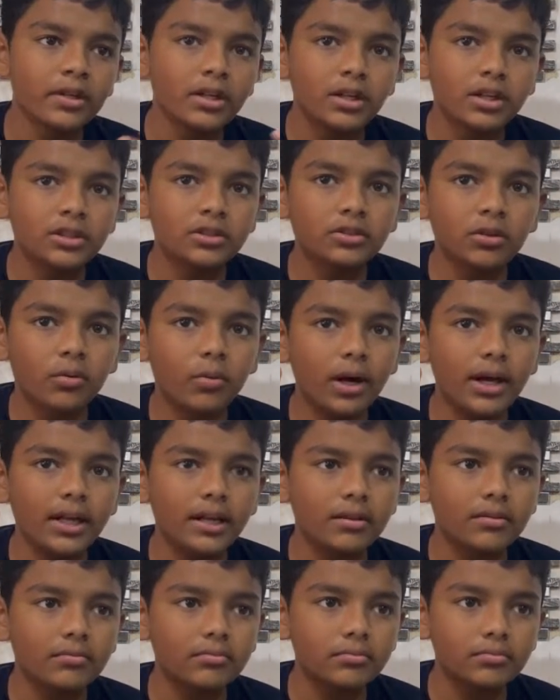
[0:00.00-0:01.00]
So
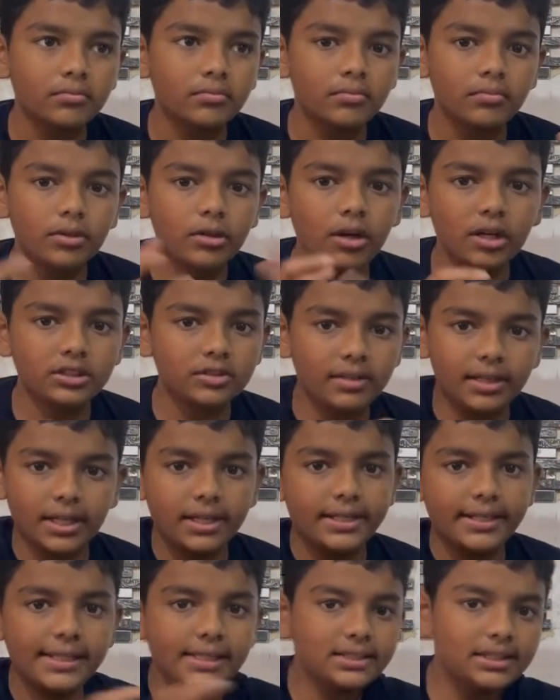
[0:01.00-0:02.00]
why? Because you
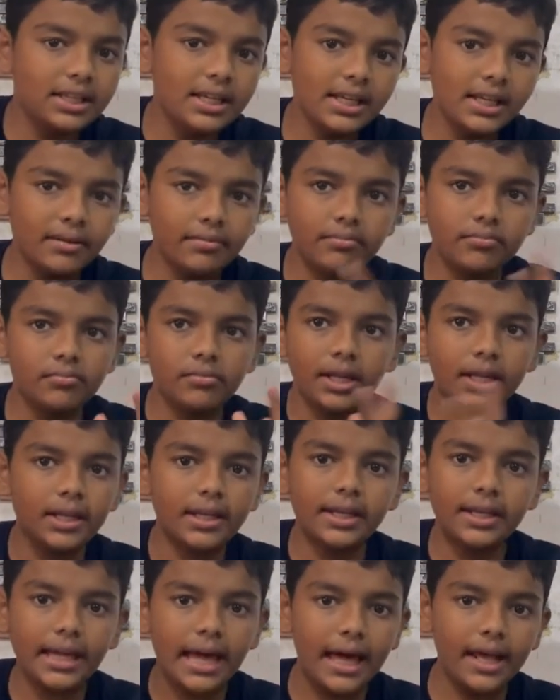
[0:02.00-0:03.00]
can easily
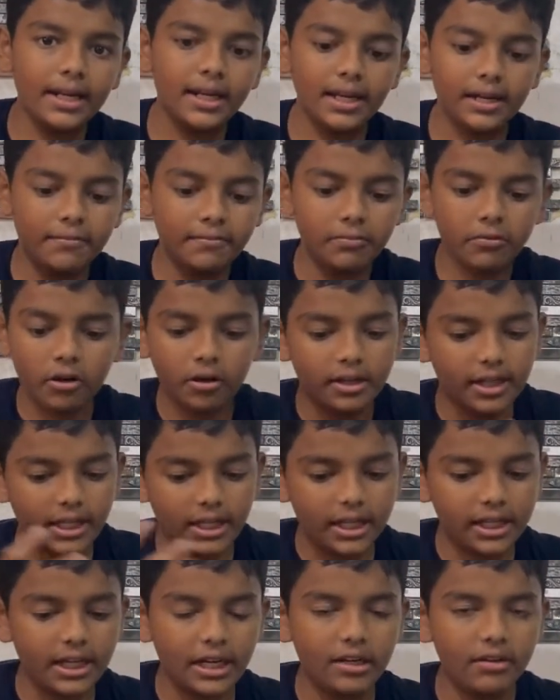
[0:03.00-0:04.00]
like carry it or
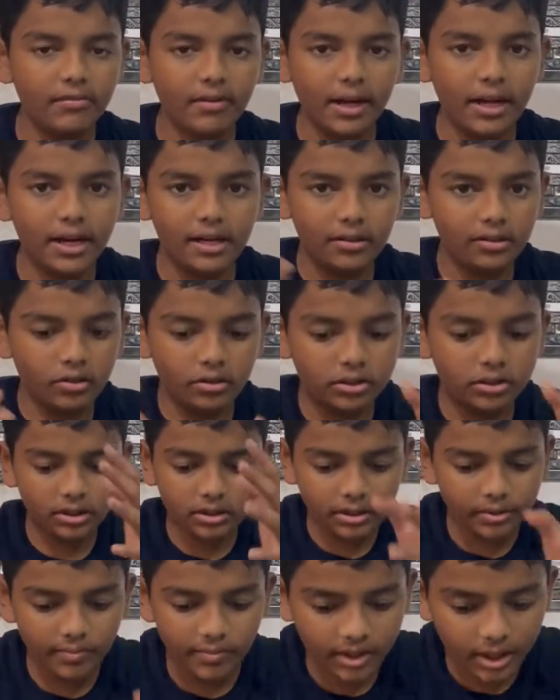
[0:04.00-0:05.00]
take it anywhere and use
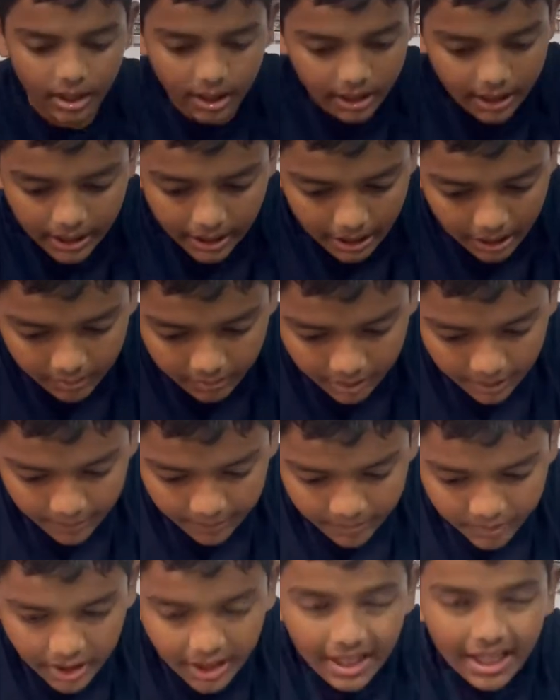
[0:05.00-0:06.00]
in anywhere,
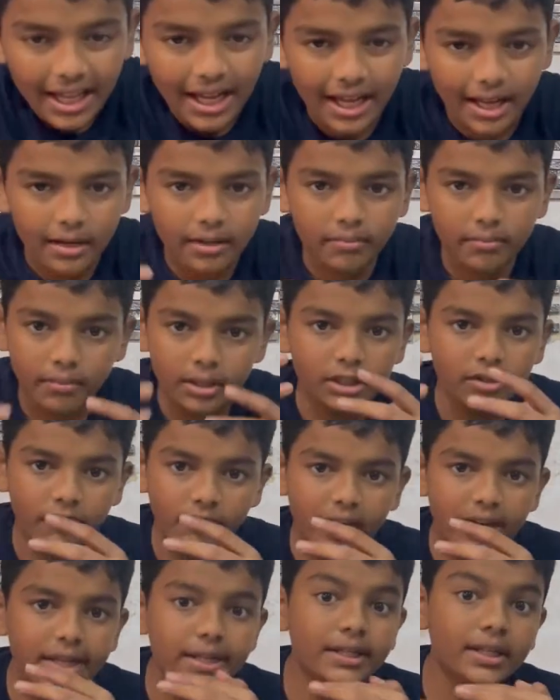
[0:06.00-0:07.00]
and but the
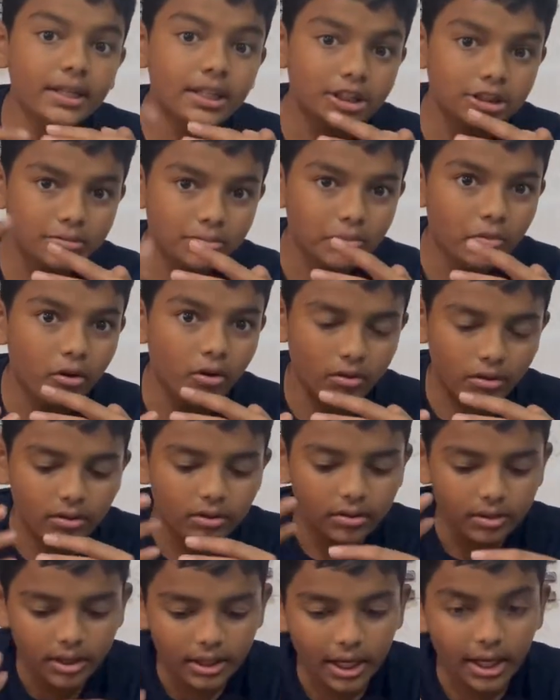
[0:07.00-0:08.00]
weight is more,
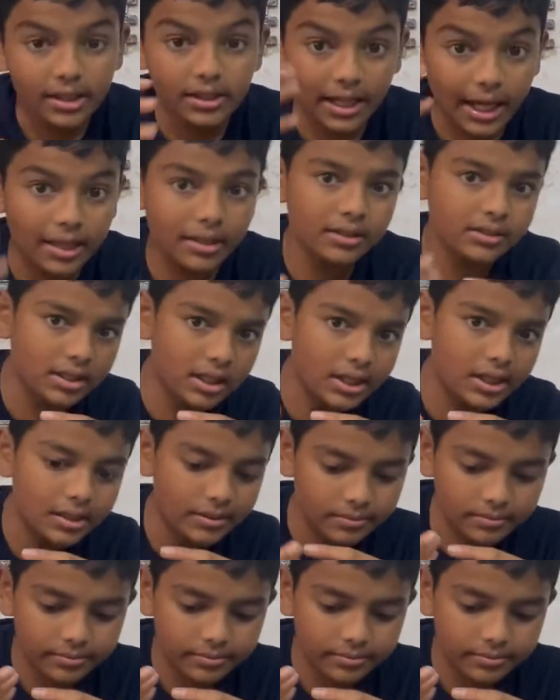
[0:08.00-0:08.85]
yeah, than the cylinder.